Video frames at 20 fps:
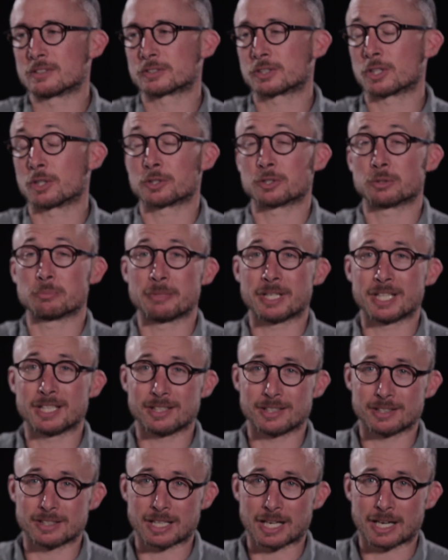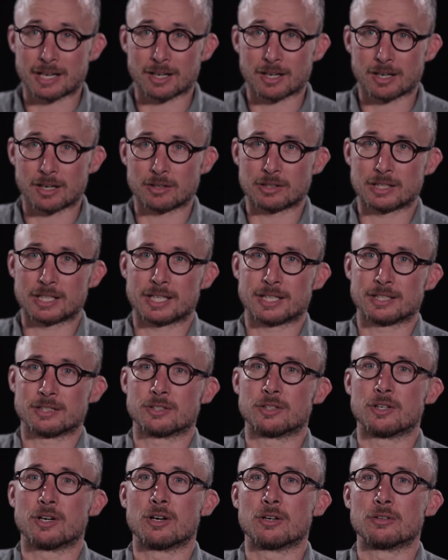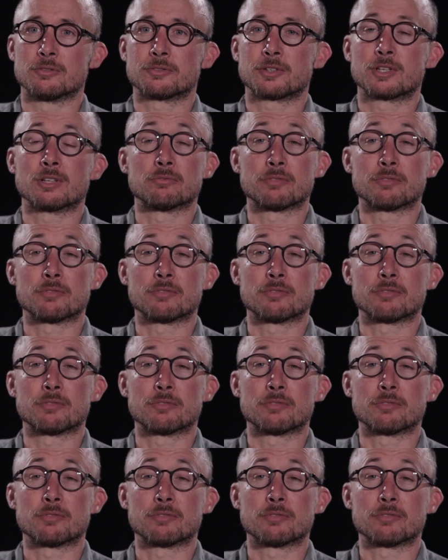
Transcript: social media now and of